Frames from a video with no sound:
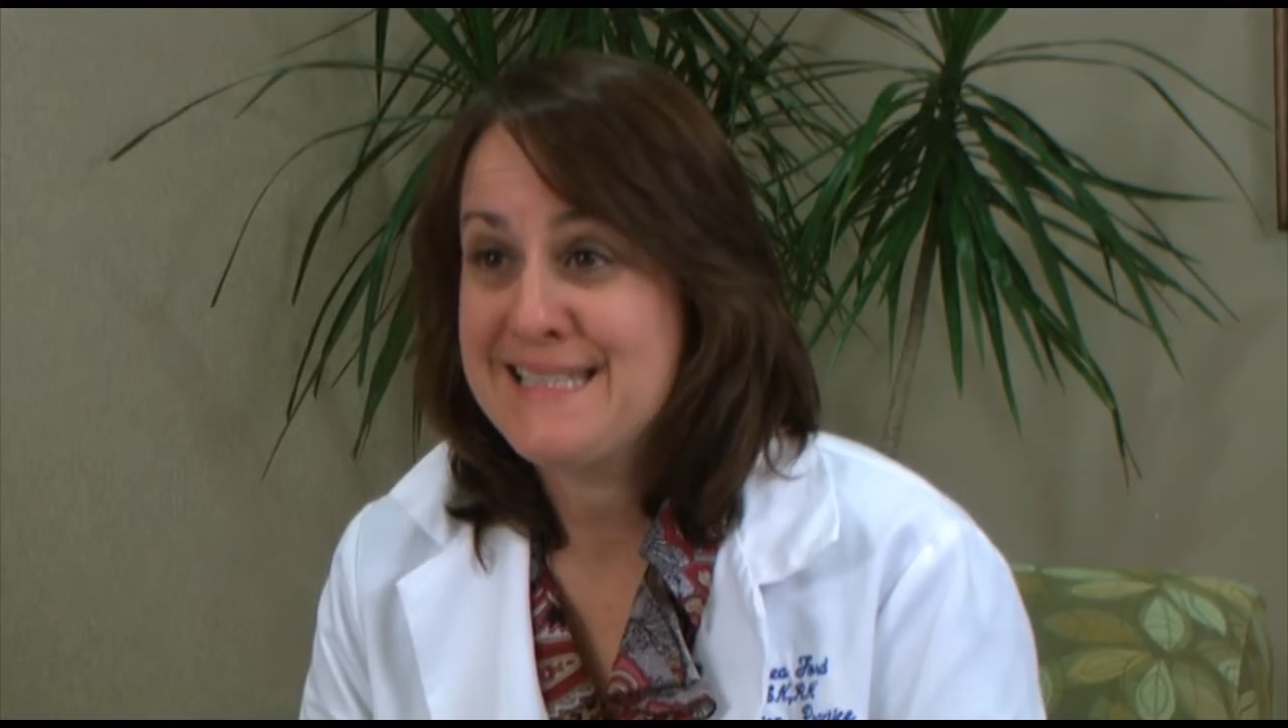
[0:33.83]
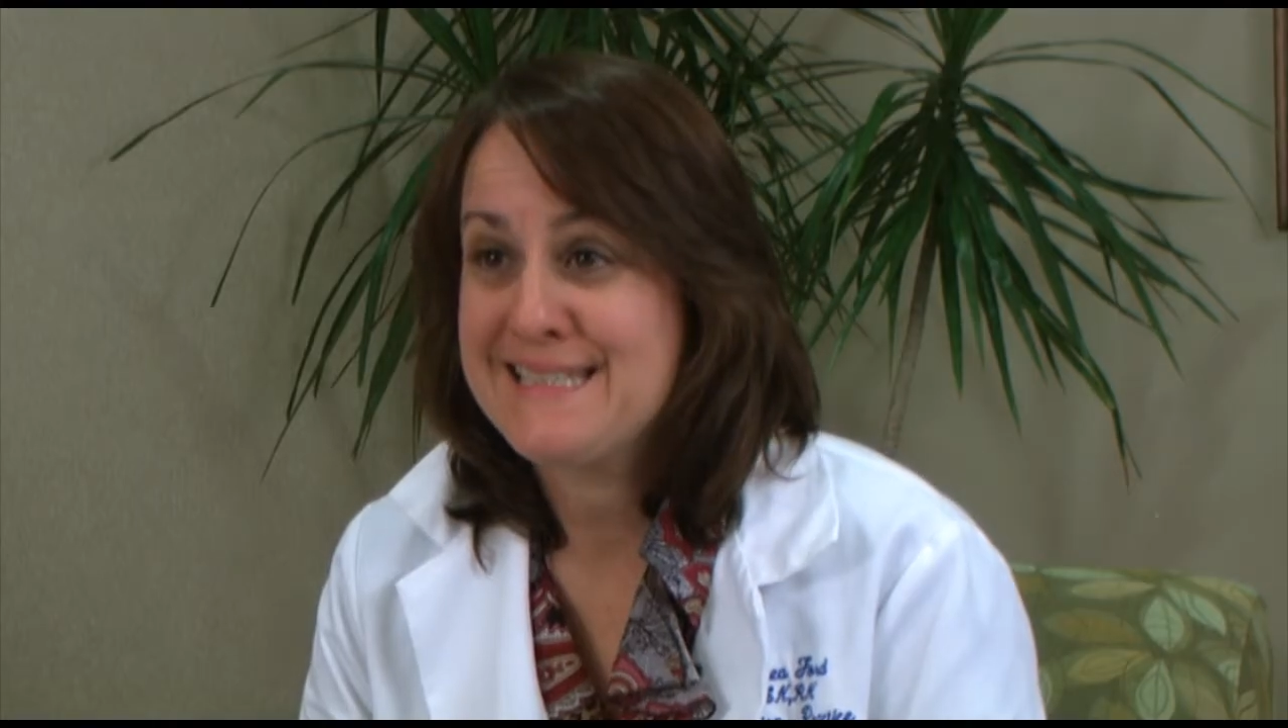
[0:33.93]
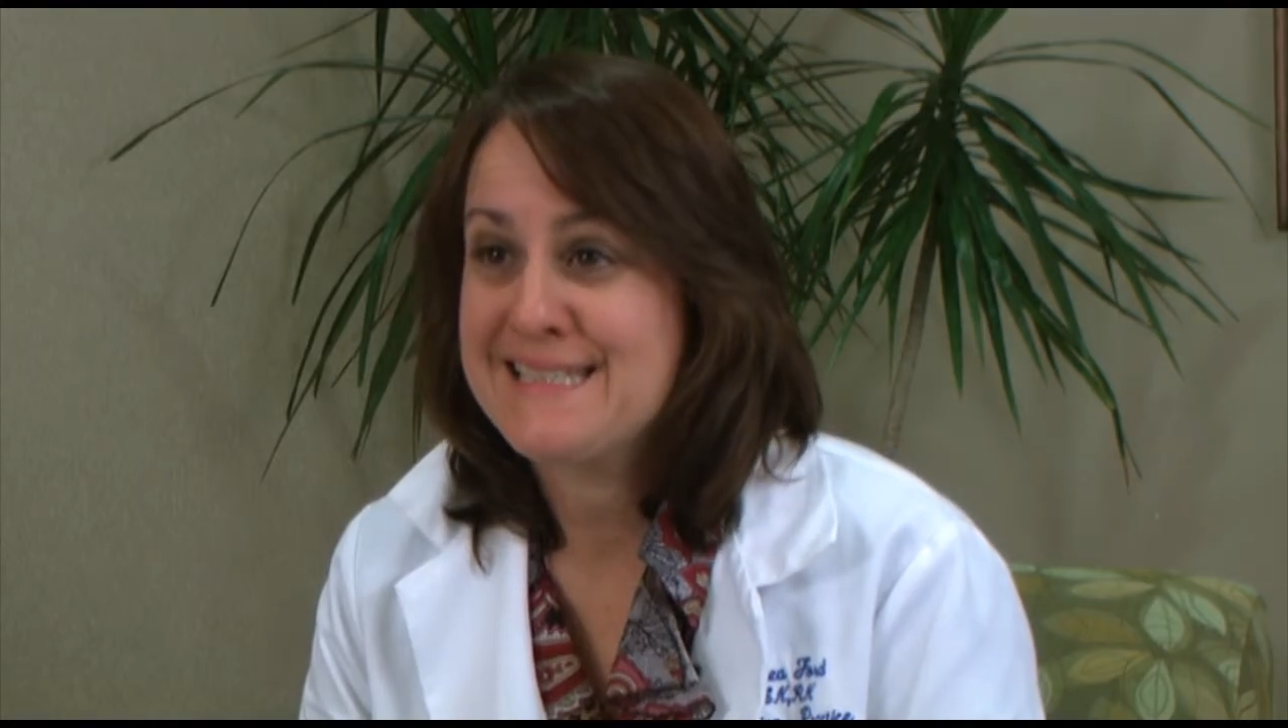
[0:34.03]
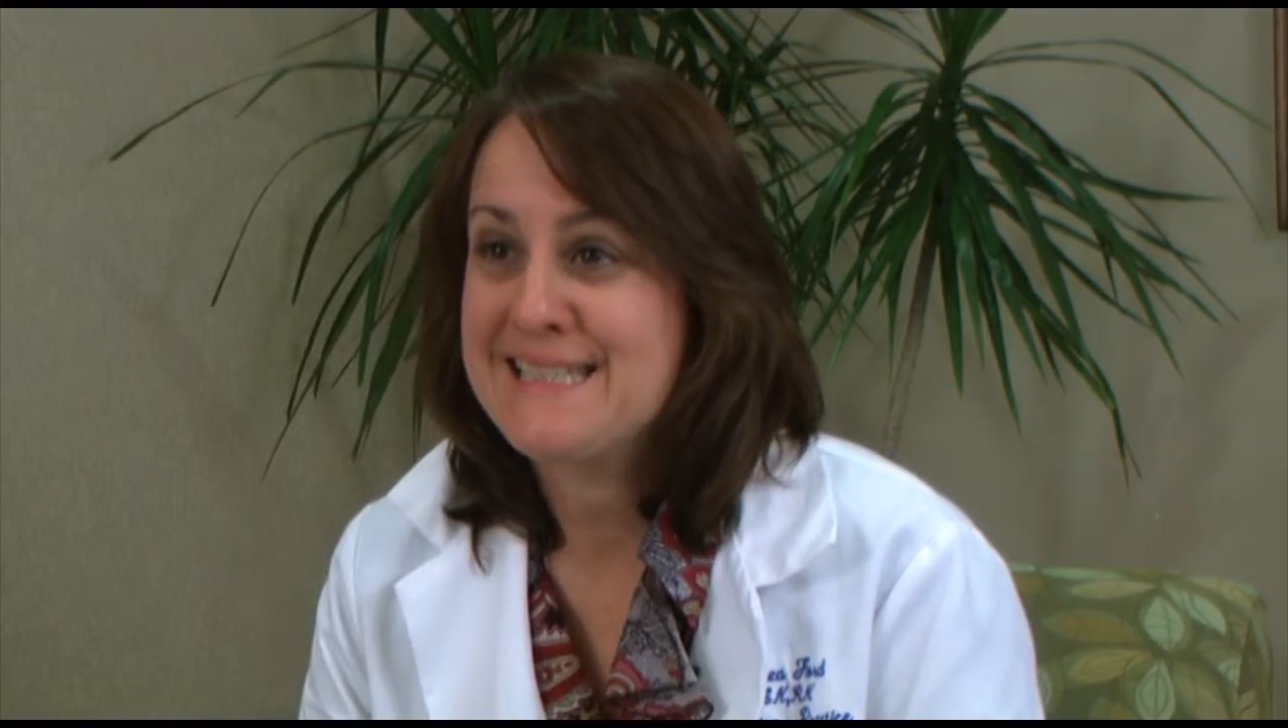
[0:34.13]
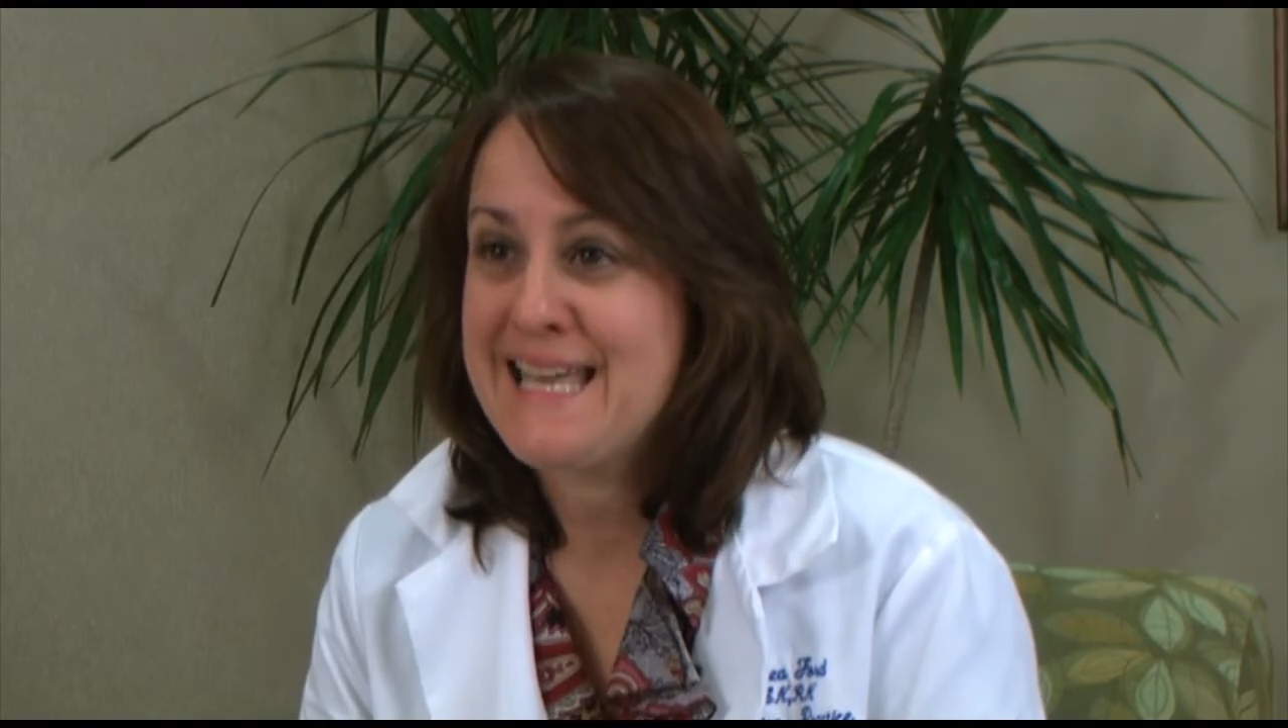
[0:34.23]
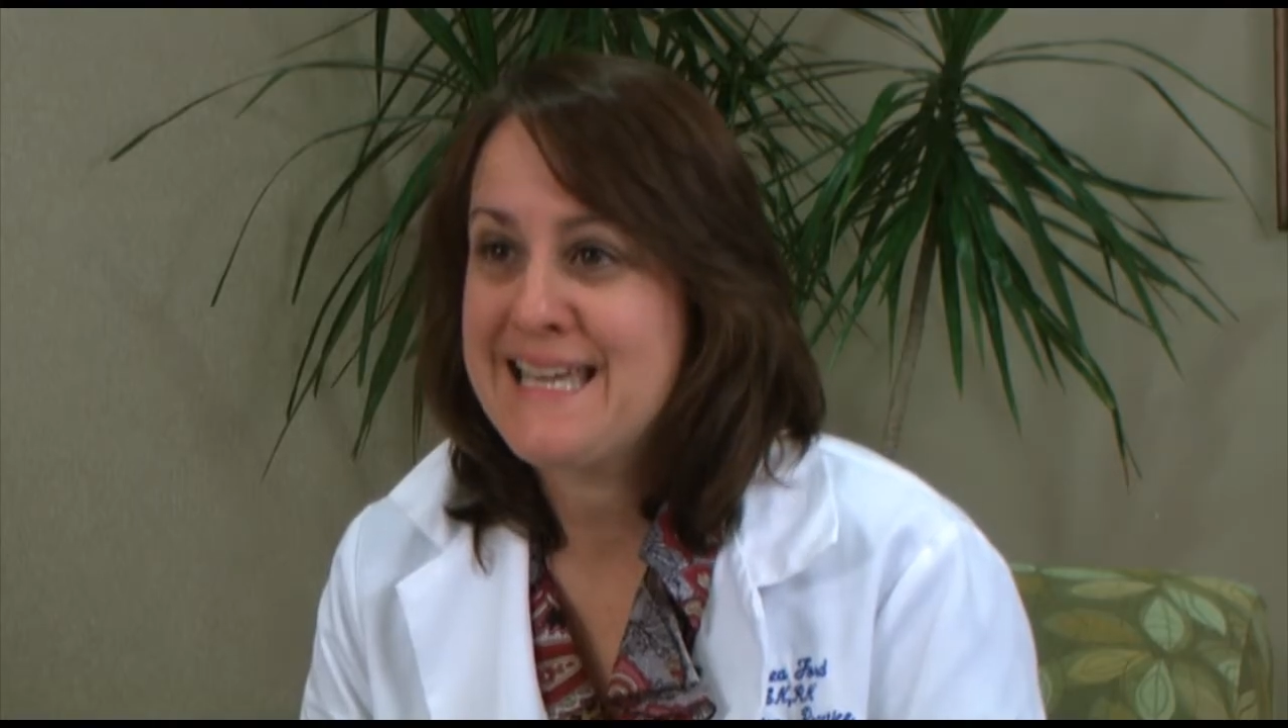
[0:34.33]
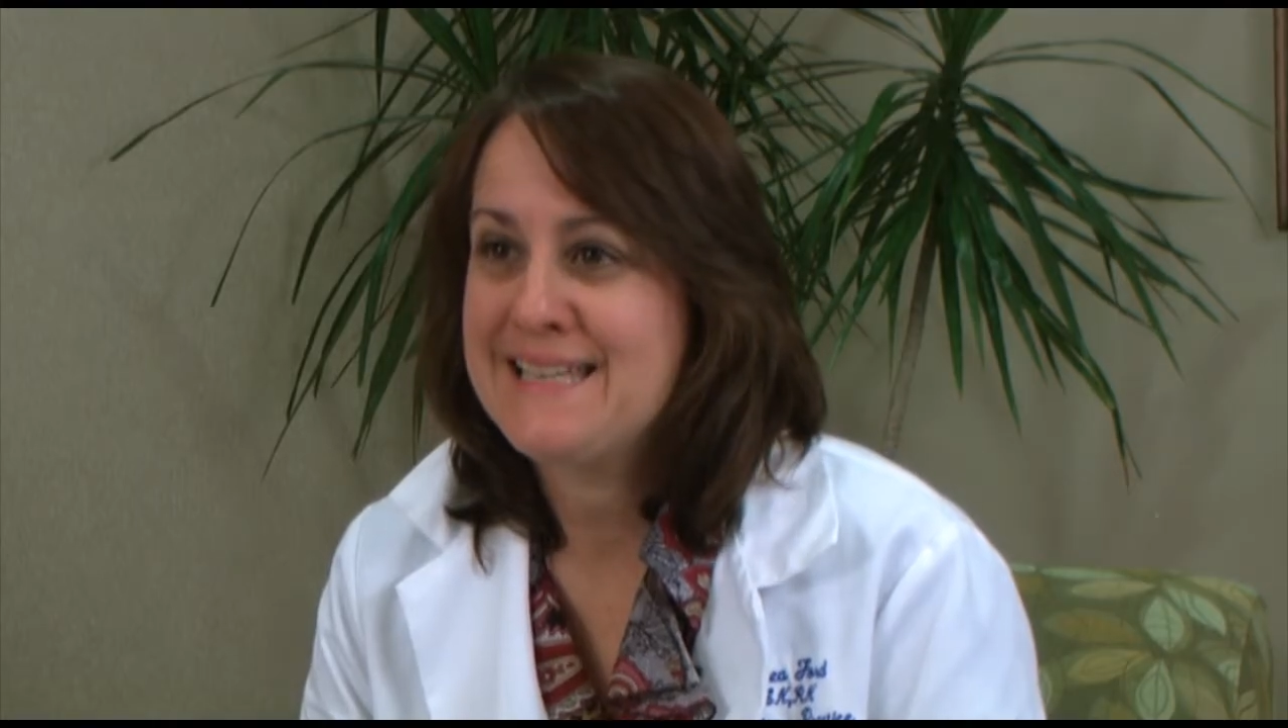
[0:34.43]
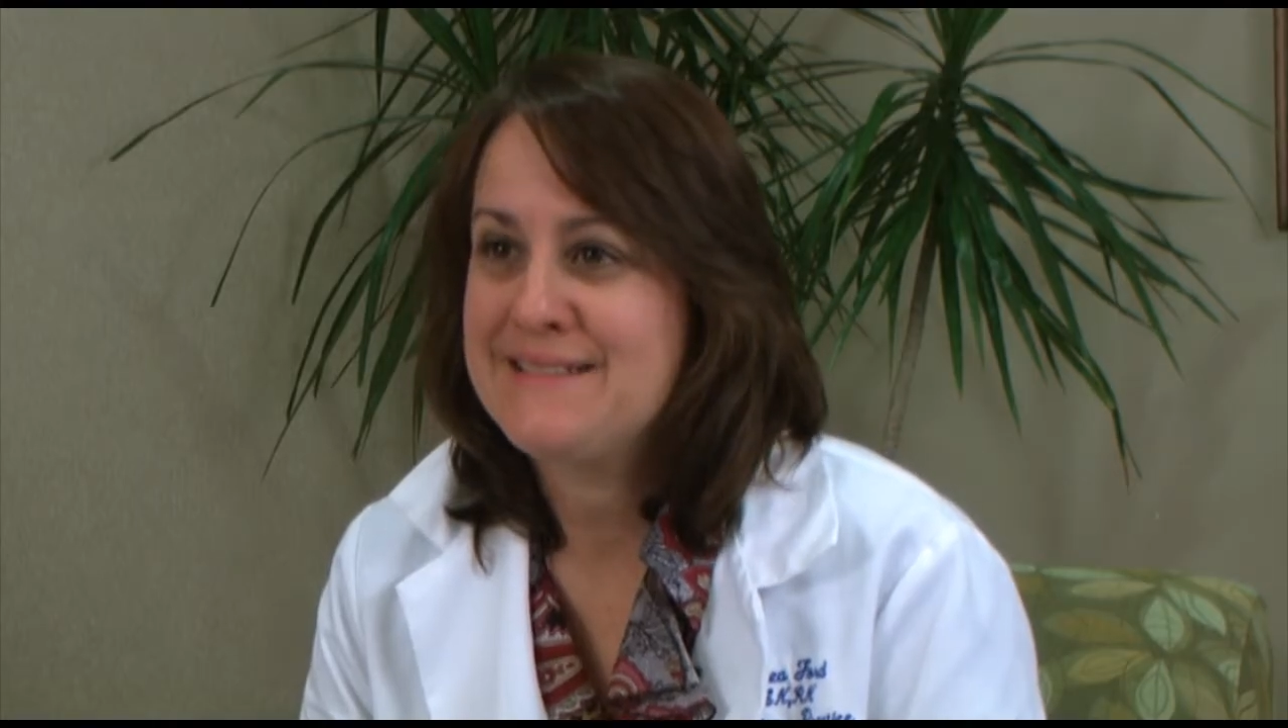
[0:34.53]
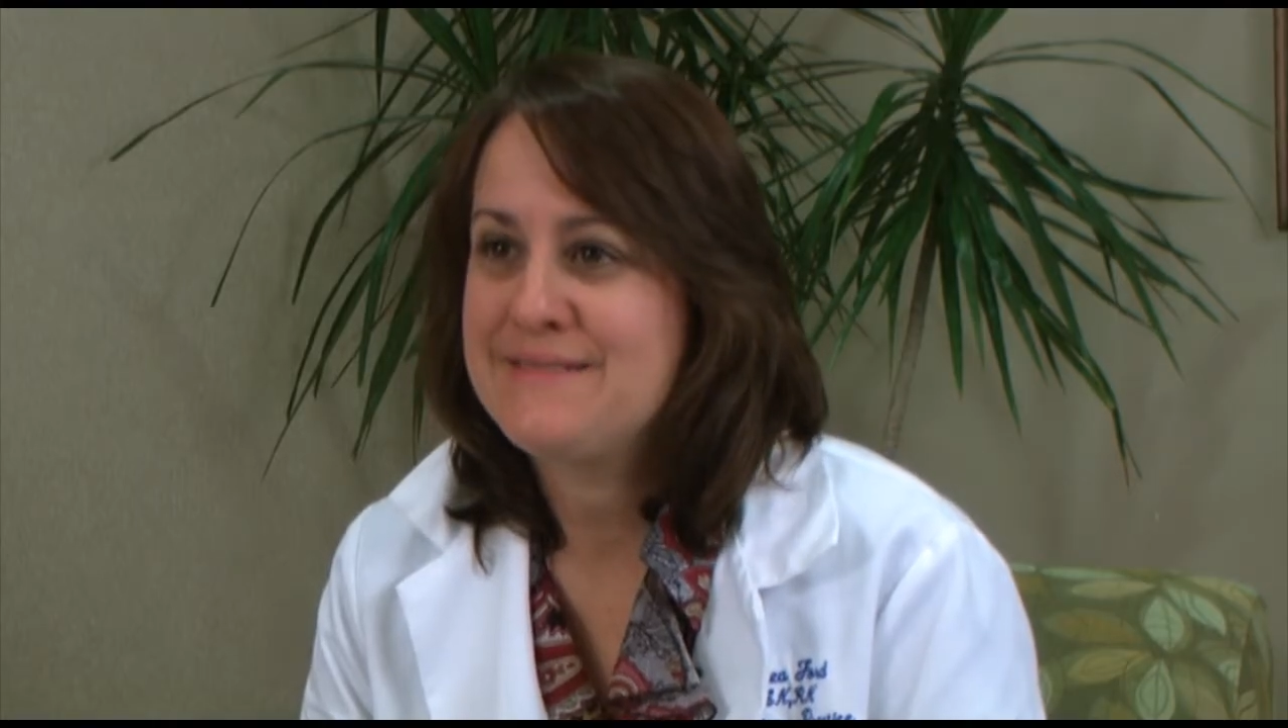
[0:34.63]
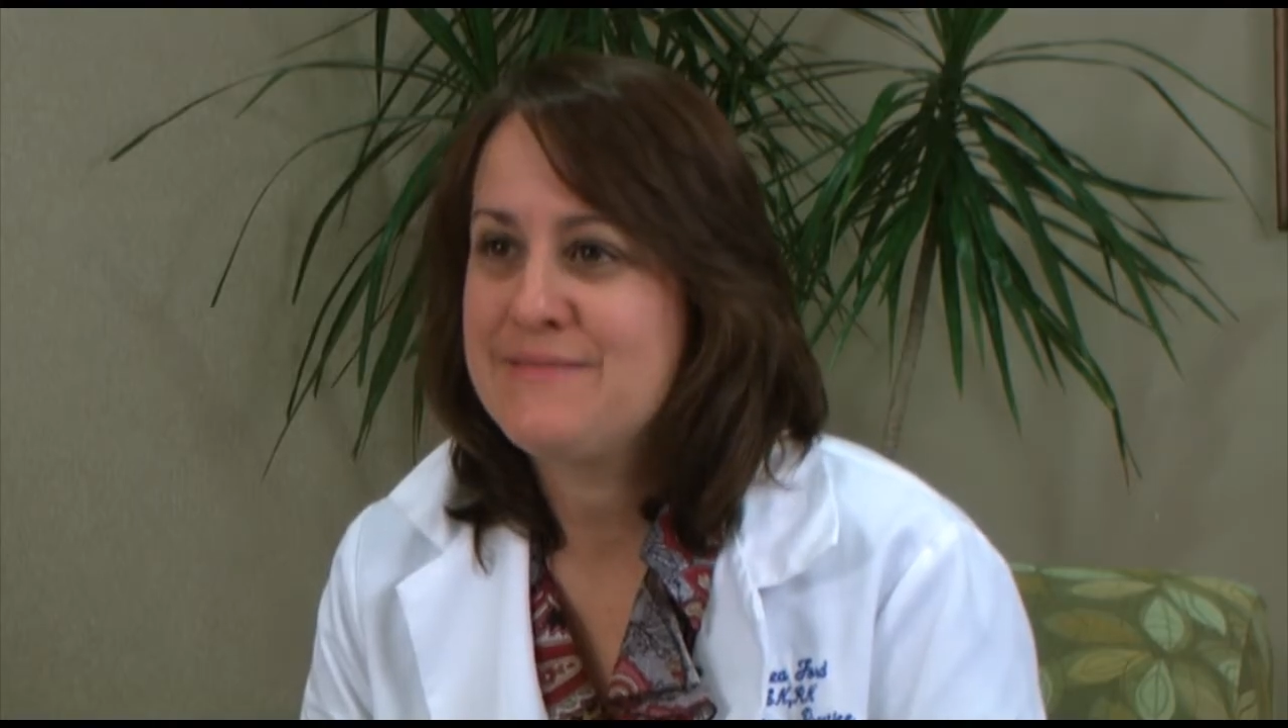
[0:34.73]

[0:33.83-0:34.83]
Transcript: is a